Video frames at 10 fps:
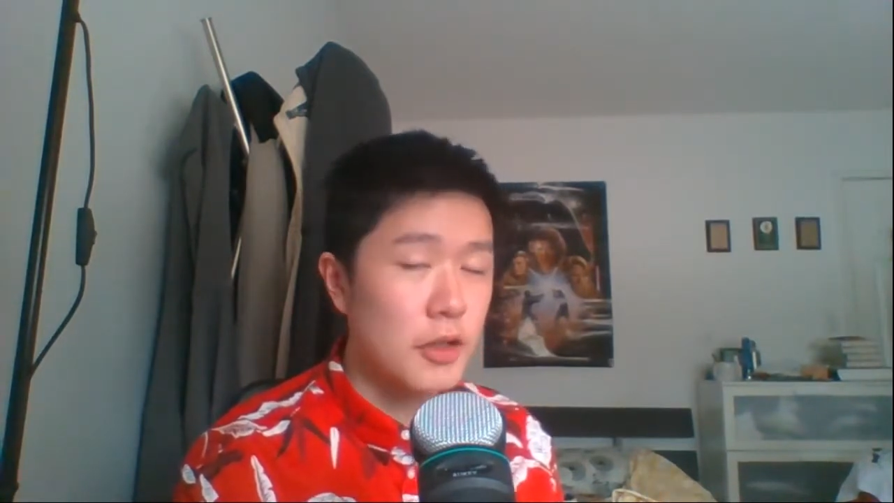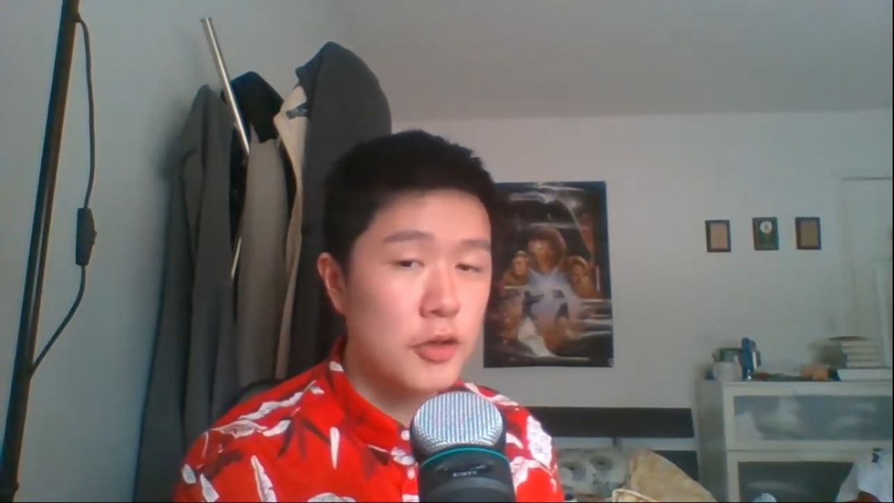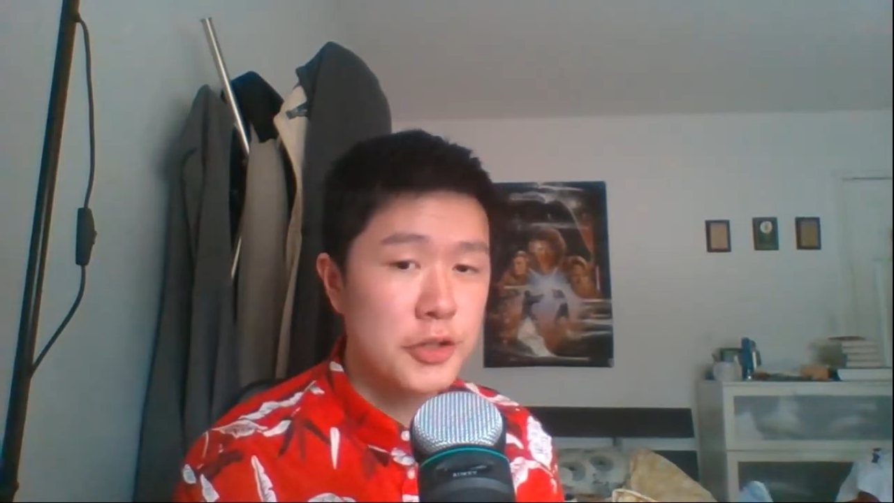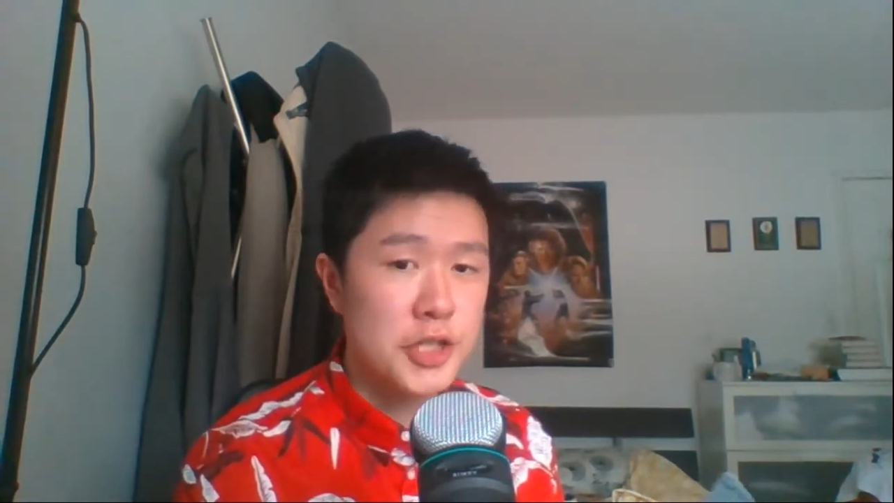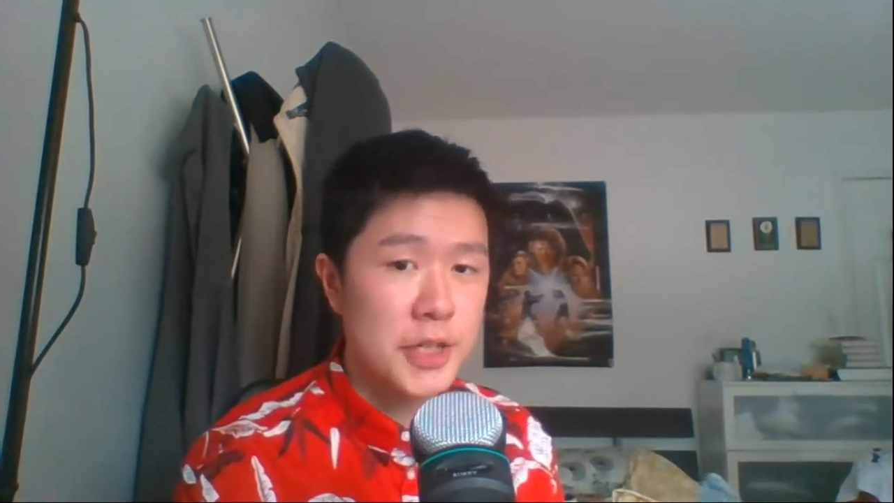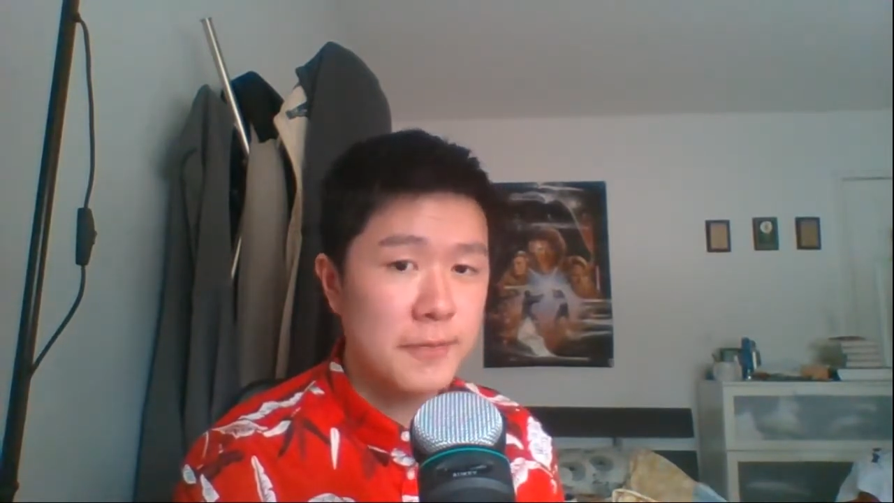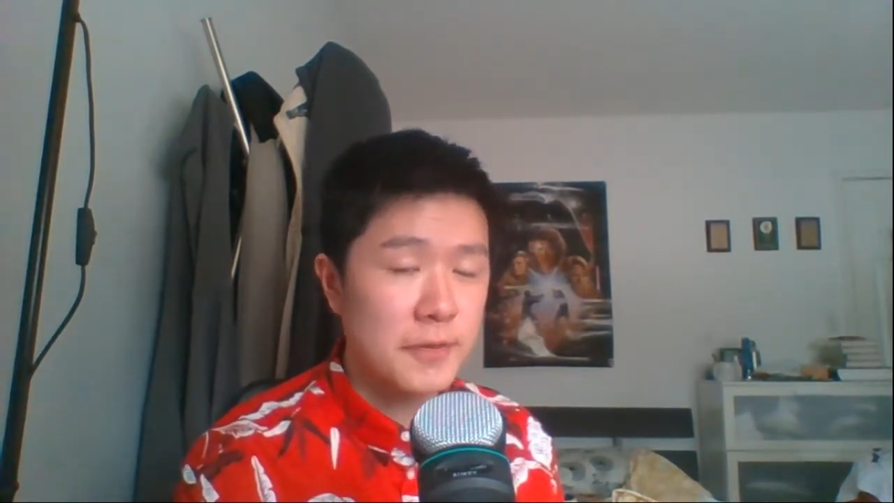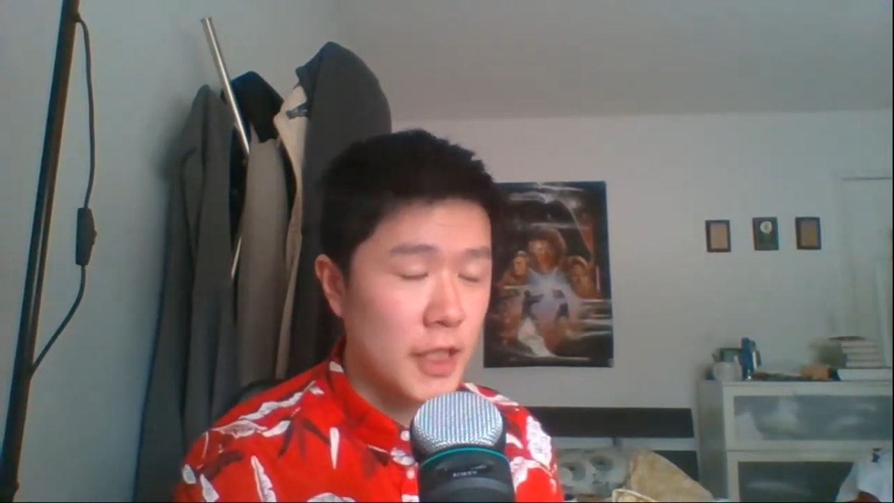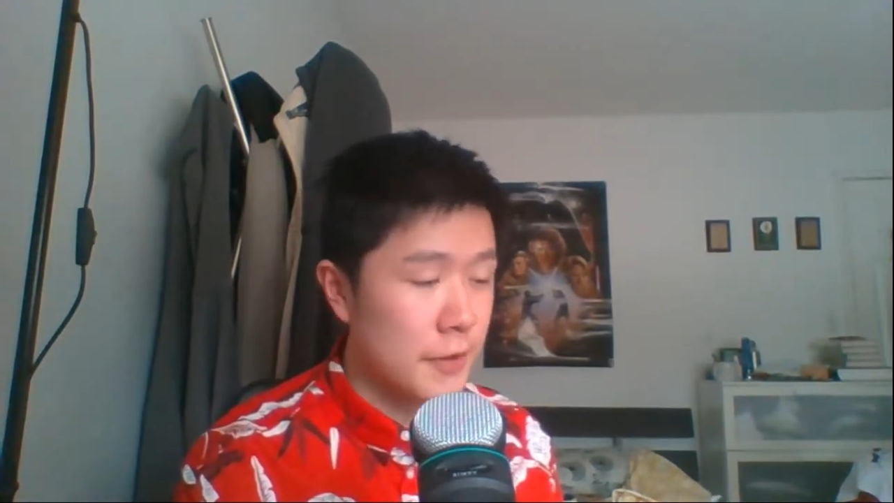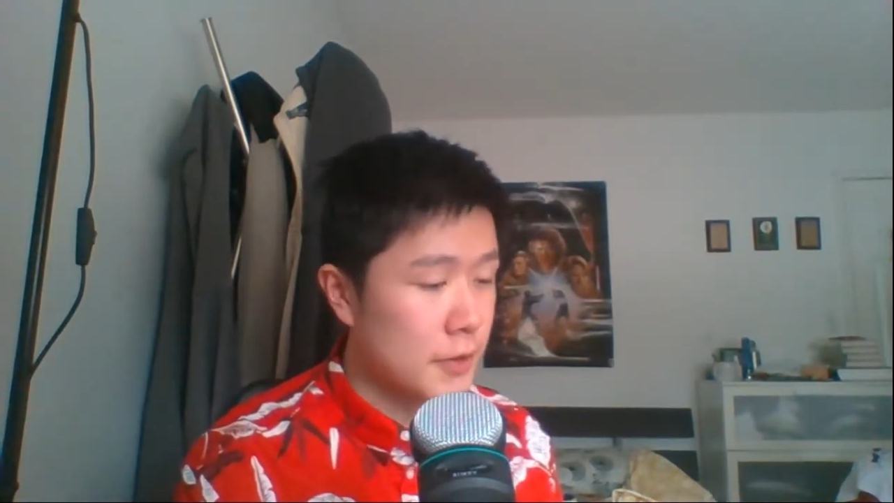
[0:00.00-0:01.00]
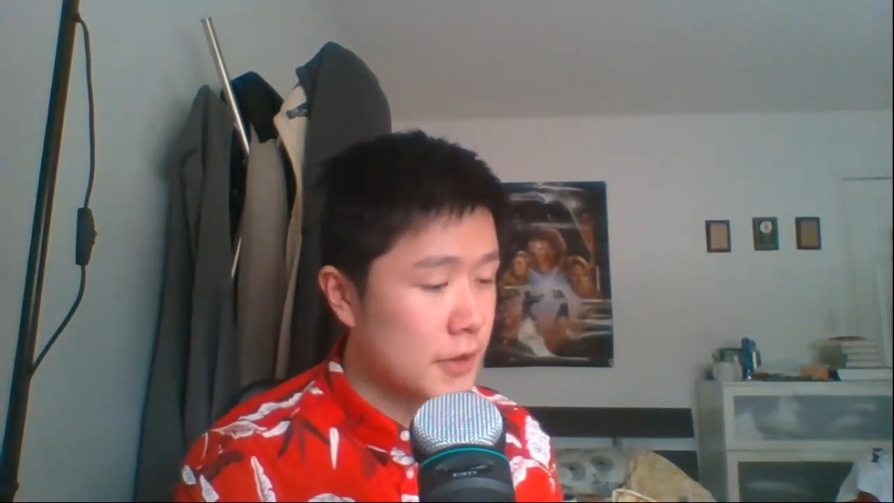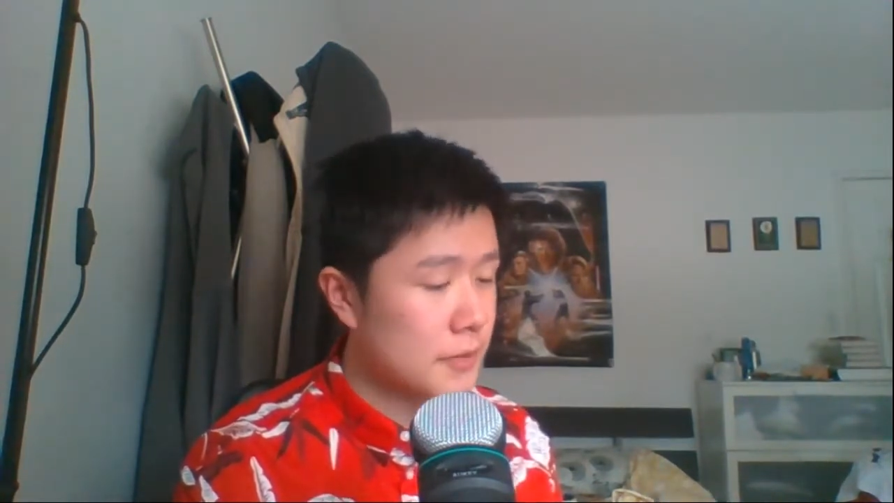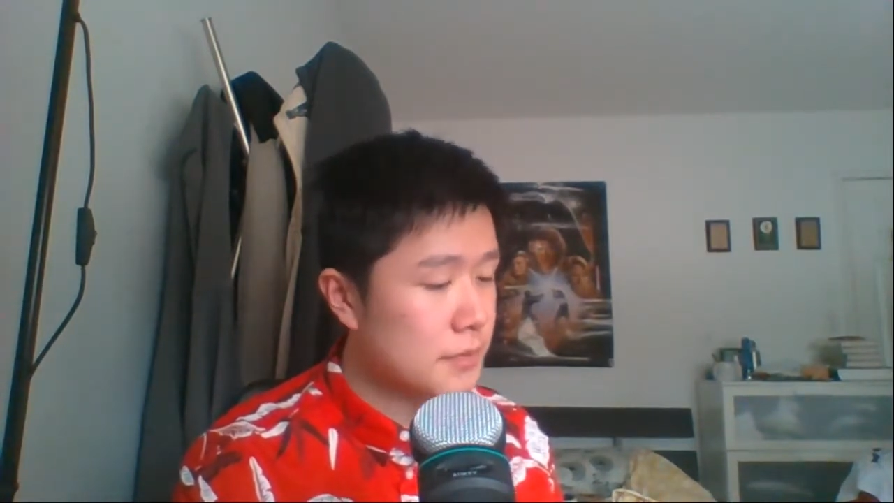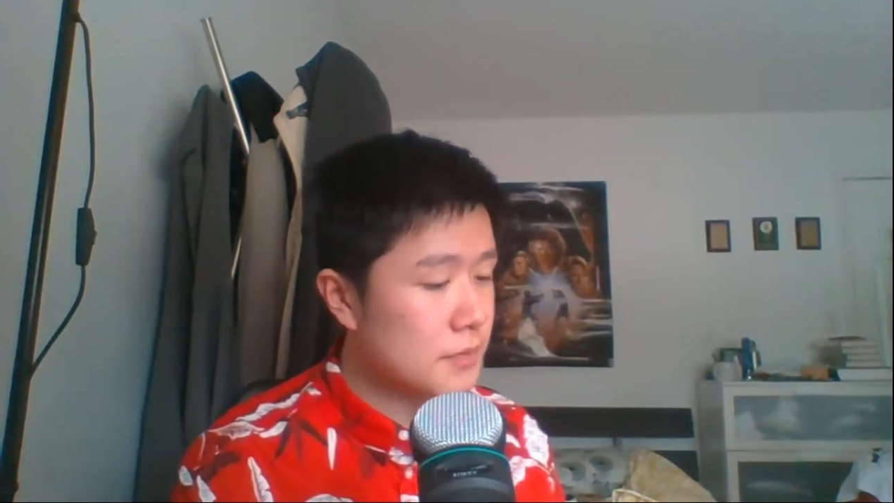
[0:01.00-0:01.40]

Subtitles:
corn chip flavor,